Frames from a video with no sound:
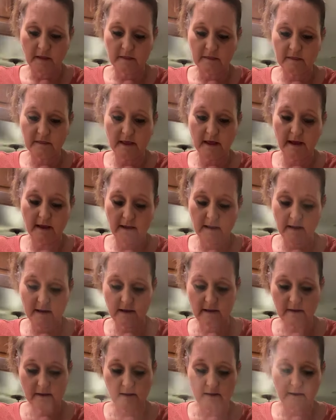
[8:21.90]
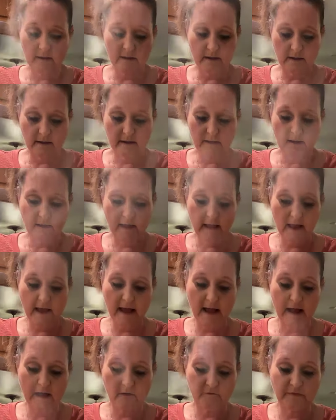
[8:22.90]
they
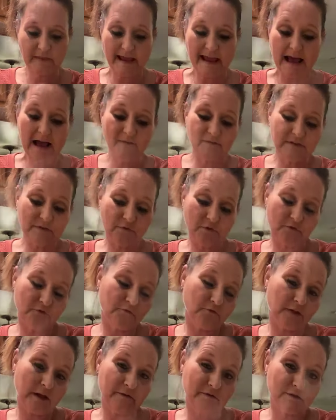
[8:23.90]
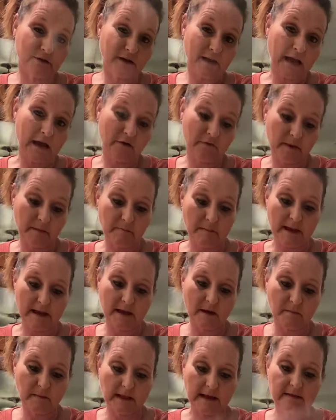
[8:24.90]
have different flavors on how they make
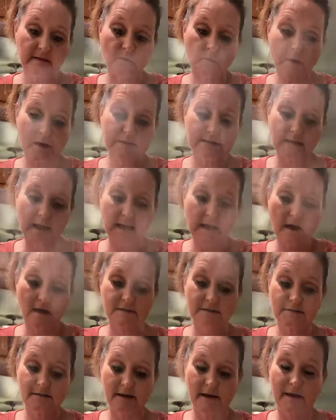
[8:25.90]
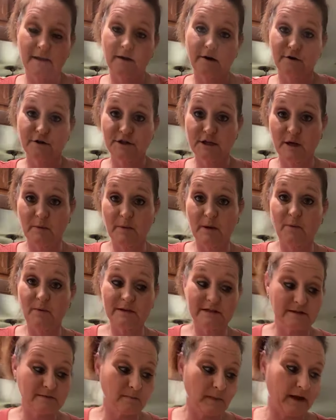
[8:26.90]
them. Like the ones I got tonight are Chickpea, which
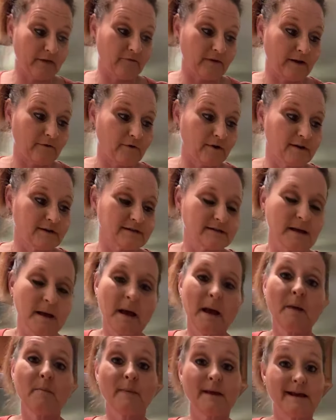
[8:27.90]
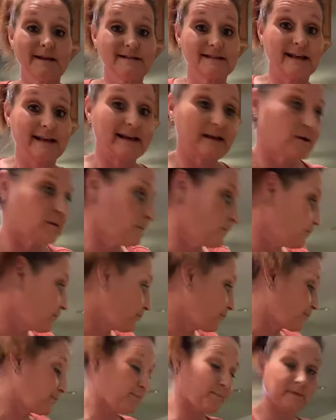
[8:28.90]
is my favorite because
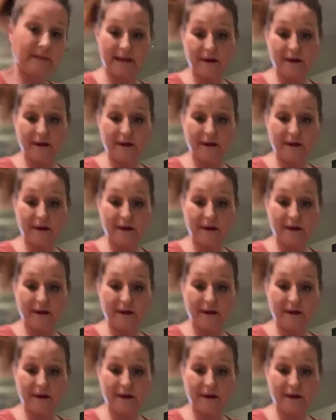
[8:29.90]
they